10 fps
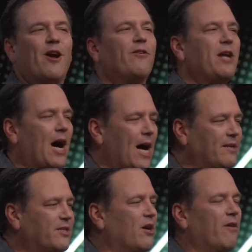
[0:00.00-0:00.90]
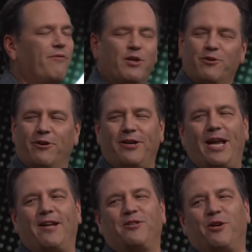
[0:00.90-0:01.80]
is, no console has ever
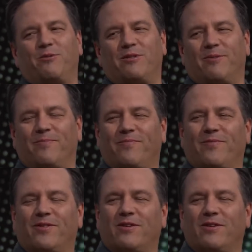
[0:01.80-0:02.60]
touched PlayStation